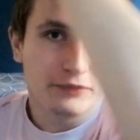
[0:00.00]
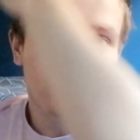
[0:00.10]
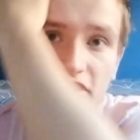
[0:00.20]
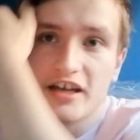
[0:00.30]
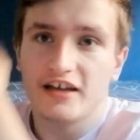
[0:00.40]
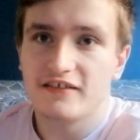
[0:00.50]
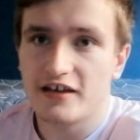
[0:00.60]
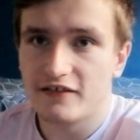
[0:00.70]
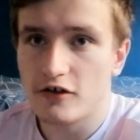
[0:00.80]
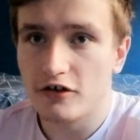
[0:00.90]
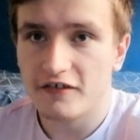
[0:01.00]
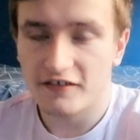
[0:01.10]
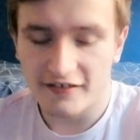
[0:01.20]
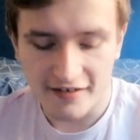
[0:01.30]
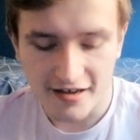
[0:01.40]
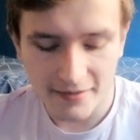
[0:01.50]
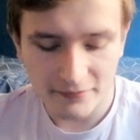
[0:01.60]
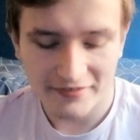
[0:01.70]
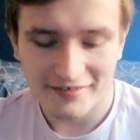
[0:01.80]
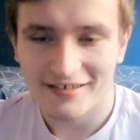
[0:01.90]
UK TikTokers at the
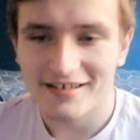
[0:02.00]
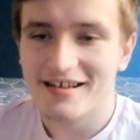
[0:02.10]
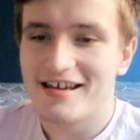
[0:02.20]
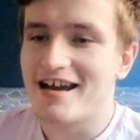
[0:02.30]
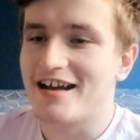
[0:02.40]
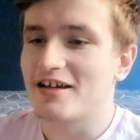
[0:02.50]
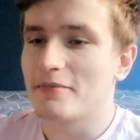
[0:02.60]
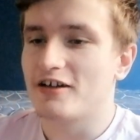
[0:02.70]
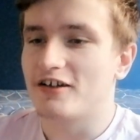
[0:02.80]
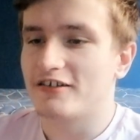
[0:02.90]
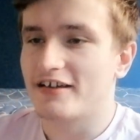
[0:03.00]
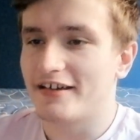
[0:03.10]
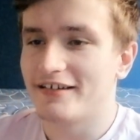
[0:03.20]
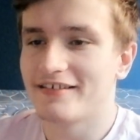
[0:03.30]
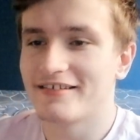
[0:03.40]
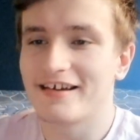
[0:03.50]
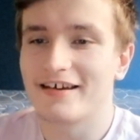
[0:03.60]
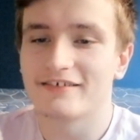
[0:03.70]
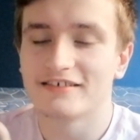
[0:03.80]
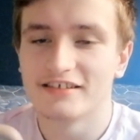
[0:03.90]
time. And oh my god, okay,
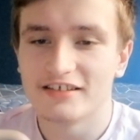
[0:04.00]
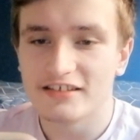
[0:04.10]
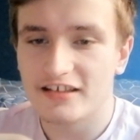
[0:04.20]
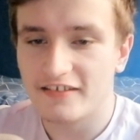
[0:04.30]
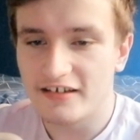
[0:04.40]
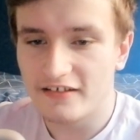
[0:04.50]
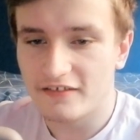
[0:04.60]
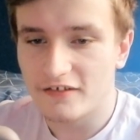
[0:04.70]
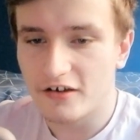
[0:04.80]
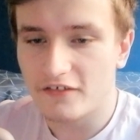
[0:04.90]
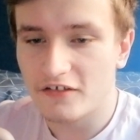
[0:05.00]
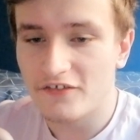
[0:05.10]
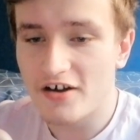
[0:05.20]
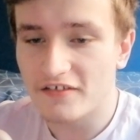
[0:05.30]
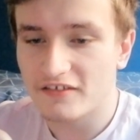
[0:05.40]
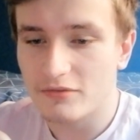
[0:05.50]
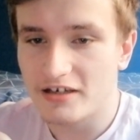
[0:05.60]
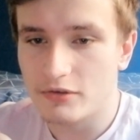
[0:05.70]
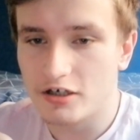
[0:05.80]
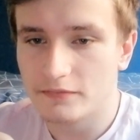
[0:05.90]
so this like so
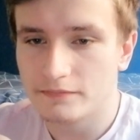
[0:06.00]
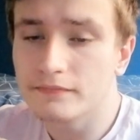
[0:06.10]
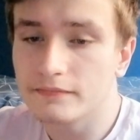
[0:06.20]
2021.